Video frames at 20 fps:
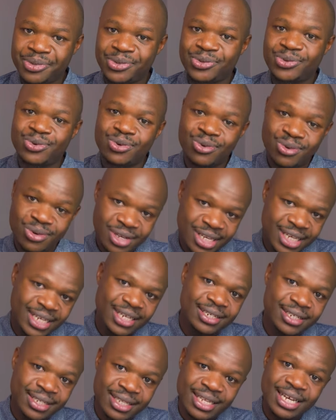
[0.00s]
So
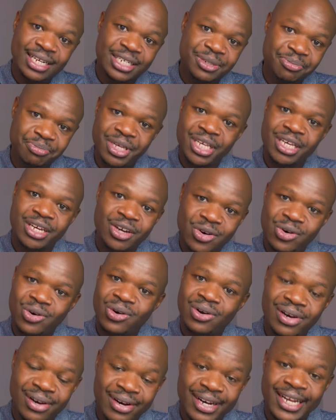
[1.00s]
hit that big
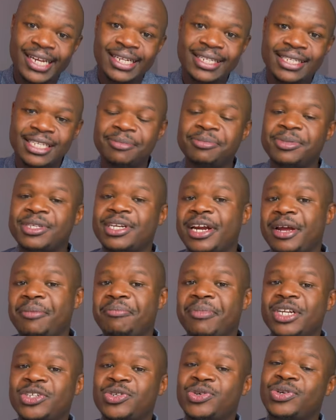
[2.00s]
old red subscribe
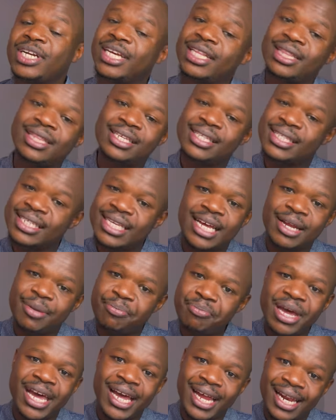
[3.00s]
button, and there's a
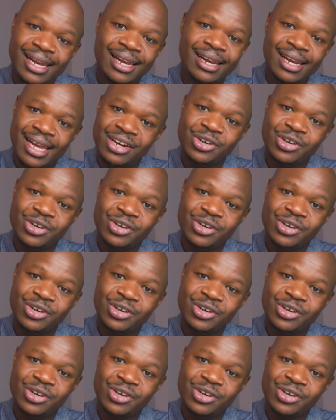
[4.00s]
bell,